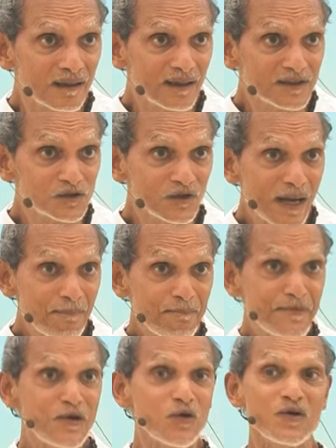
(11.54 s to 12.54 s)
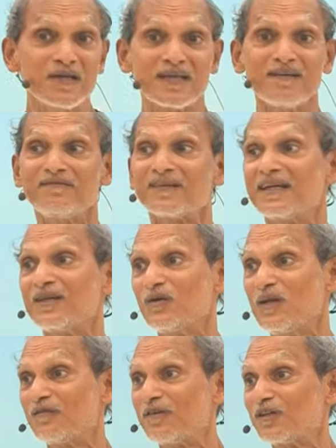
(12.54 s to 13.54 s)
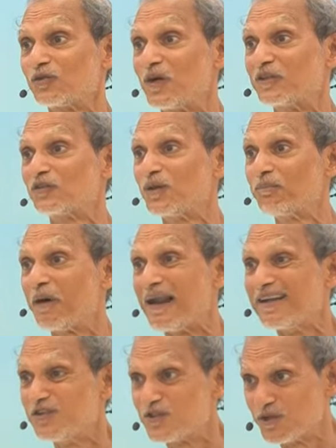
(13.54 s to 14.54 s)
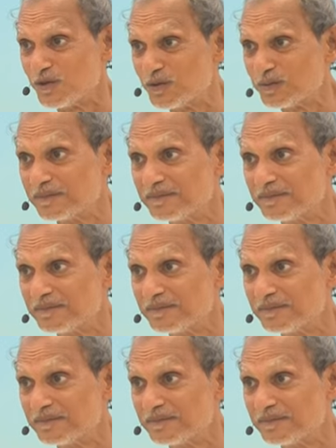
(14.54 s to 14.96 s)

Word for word: It's not punitive that the universe wants to punish you.